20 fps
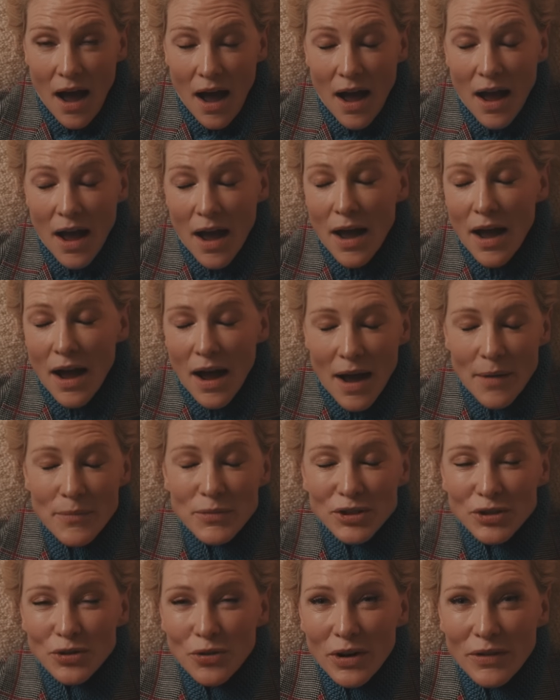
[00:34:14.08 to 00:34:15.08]
I'm
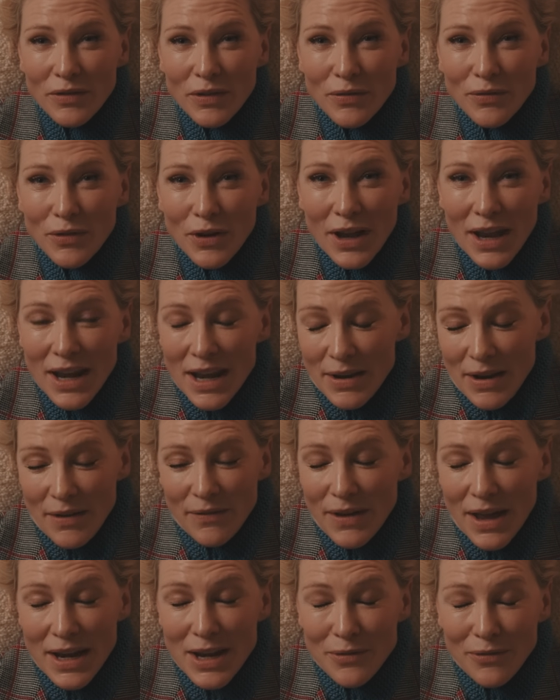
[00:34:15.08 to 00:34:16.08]
sure
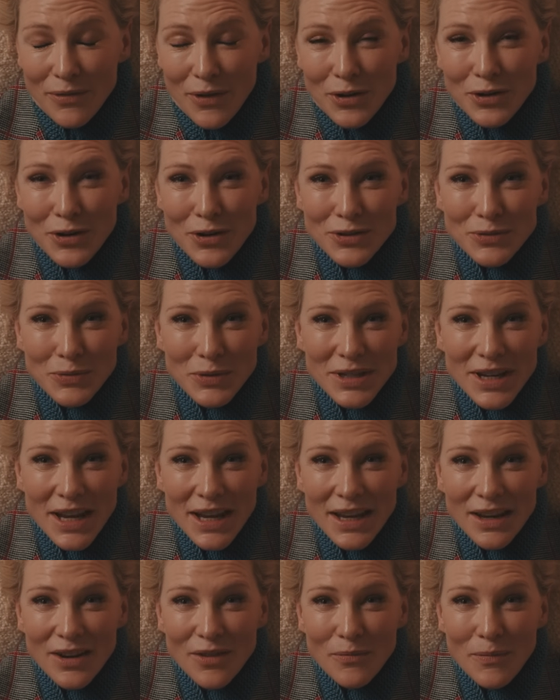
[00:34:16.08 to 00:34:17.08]
if any photos were
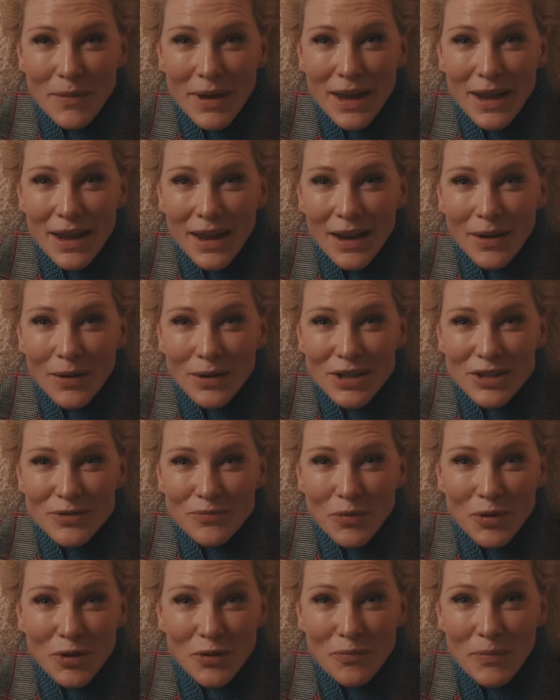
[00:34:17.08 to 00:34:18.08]
taken of me, it
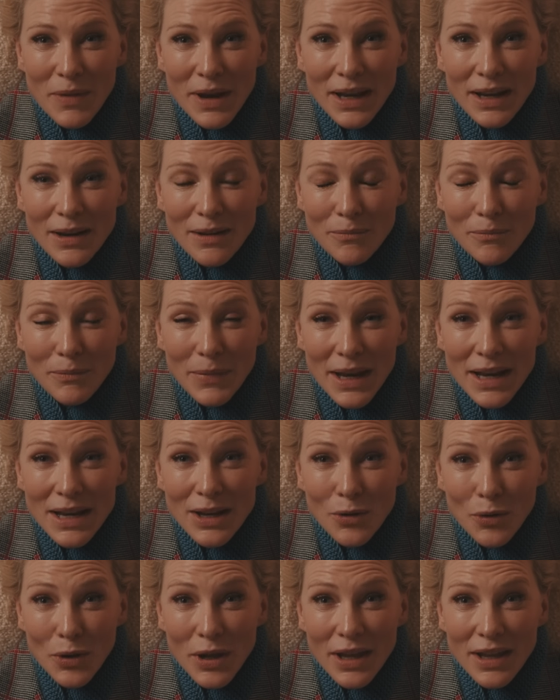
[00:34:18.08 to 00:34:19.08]
just would have been
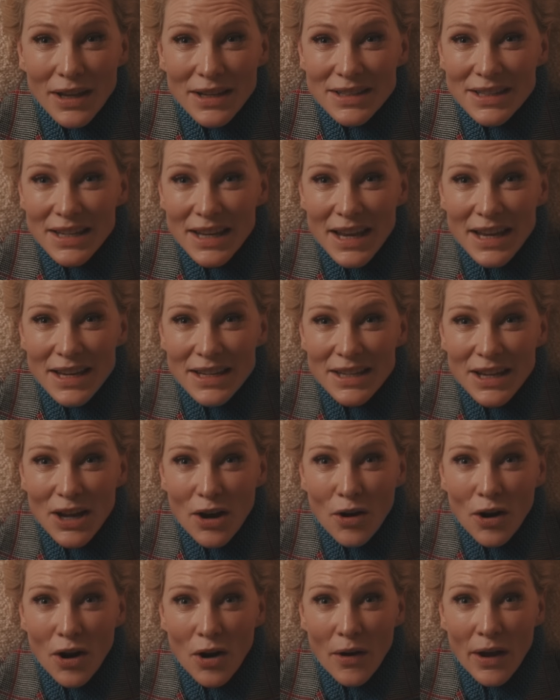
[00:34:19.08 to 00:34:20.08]
looking at Celine
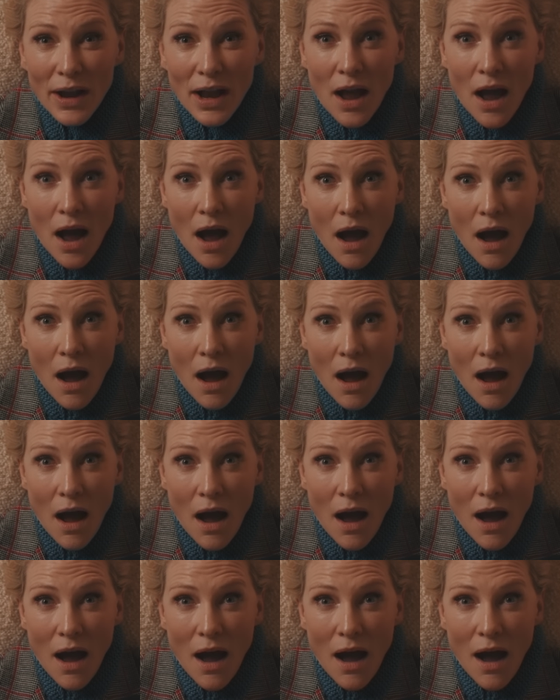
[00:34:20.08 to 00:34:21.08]
Dion going,
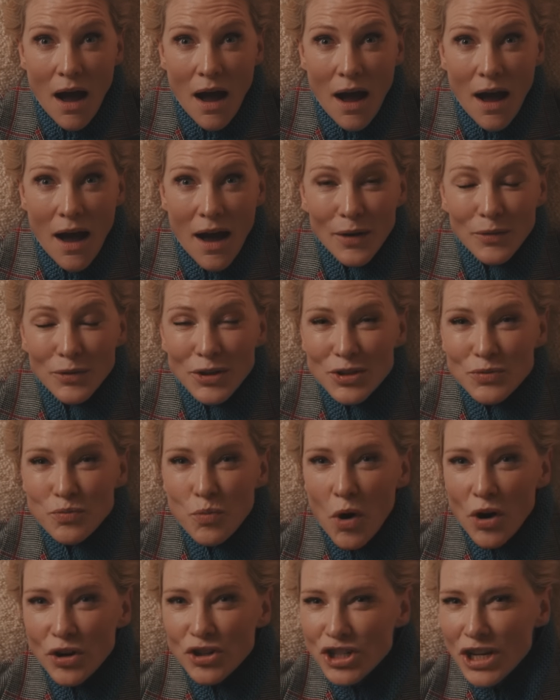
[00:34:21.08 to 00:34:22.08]
just
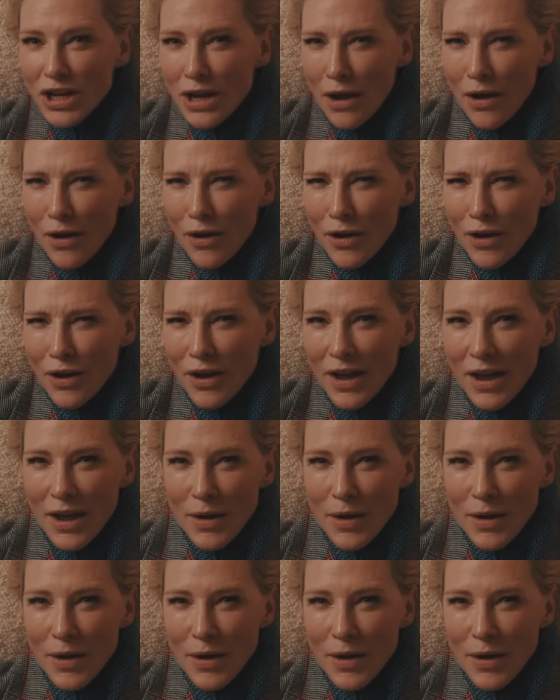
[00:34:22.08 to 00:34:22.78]
watching her